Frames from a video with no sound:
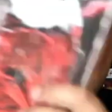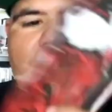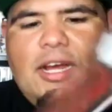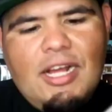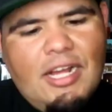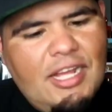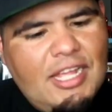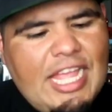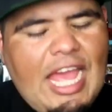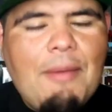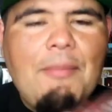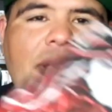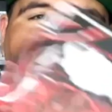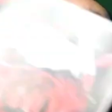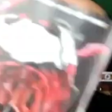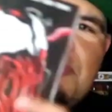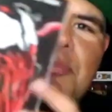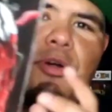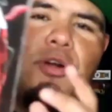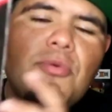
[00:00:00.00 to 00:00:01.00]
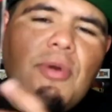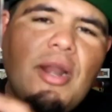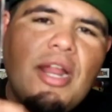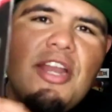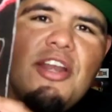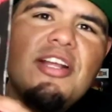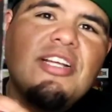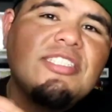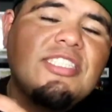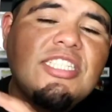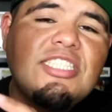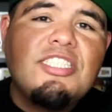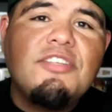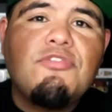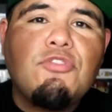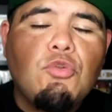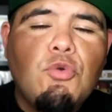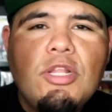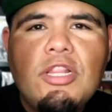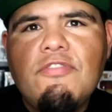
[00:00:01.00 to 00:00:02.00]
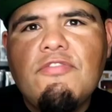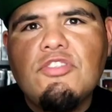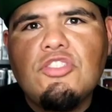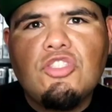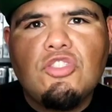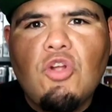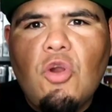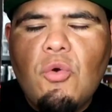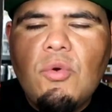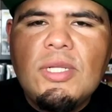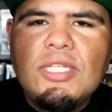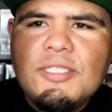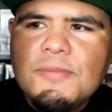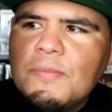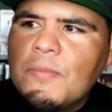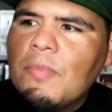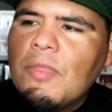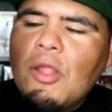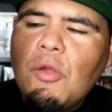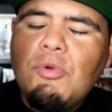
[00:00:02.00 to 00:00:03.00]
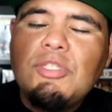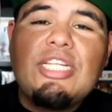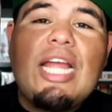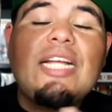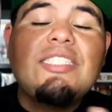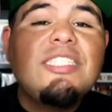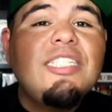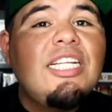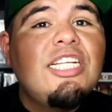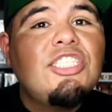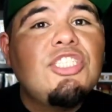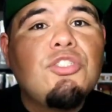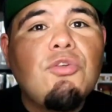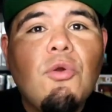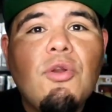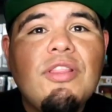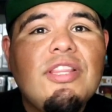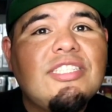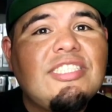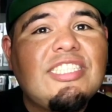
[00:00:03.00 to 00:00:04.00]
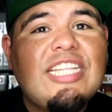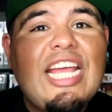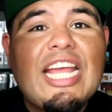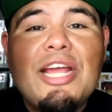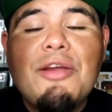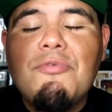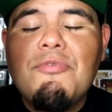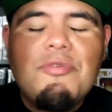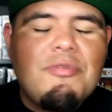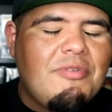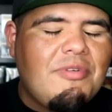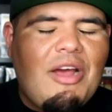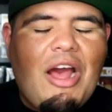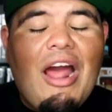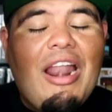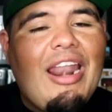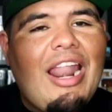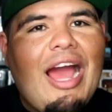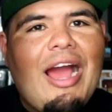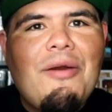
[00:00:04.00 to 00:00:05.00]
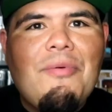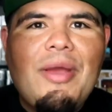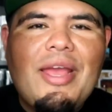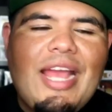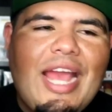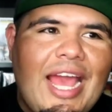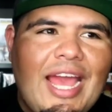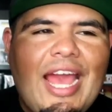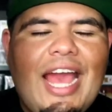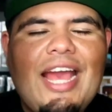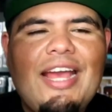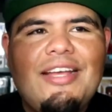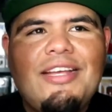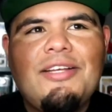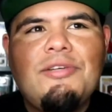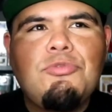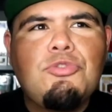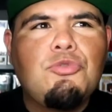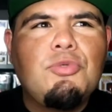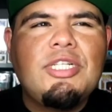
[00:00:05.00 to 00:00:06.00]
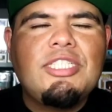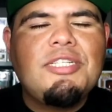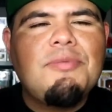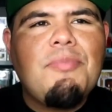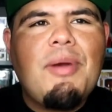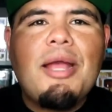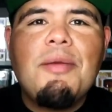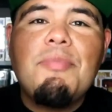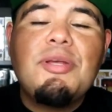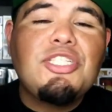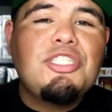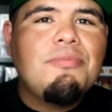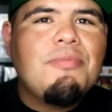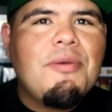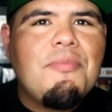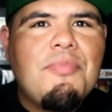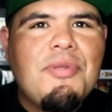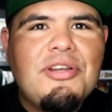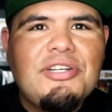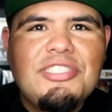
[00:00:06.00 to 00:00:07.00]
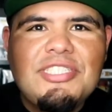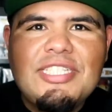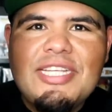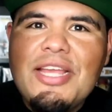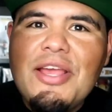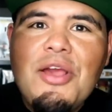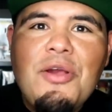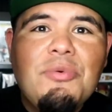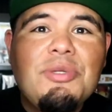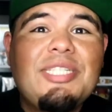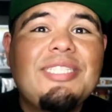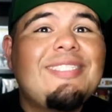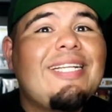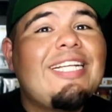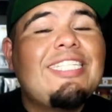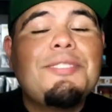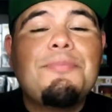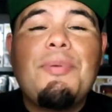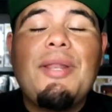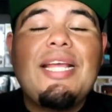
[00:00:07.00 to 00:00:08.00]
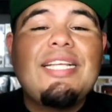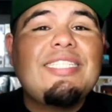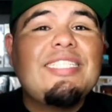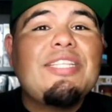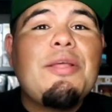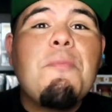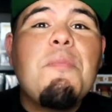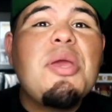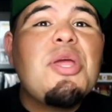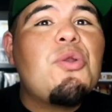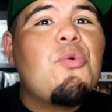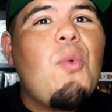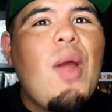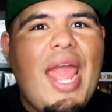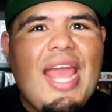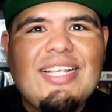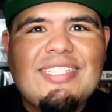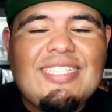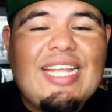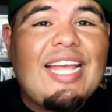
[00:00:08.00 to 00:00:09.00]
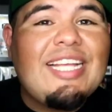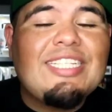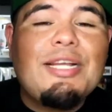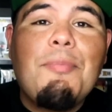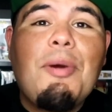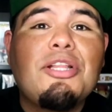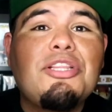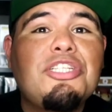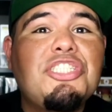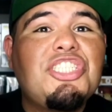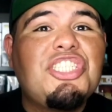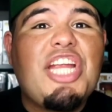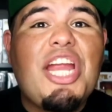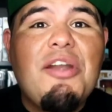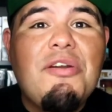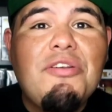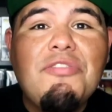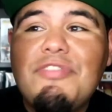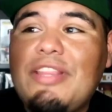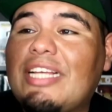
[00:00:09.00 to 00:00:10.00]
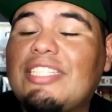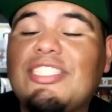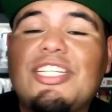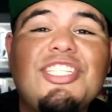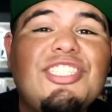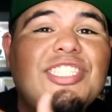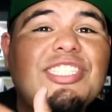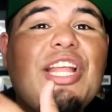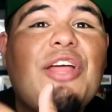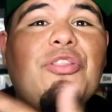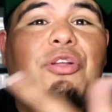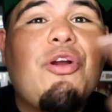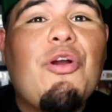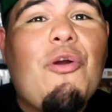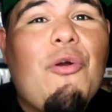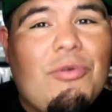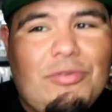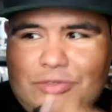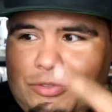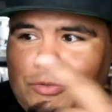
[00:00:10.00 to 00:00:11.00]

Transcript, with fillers: But yeah, man, this book right here consists of three different stories, which I actually enjoyed the second one a lot, eh? It, it was written by Benjamin Percy, which it takes place in the Midwest, eh? It's about the sheriff that's hunting down the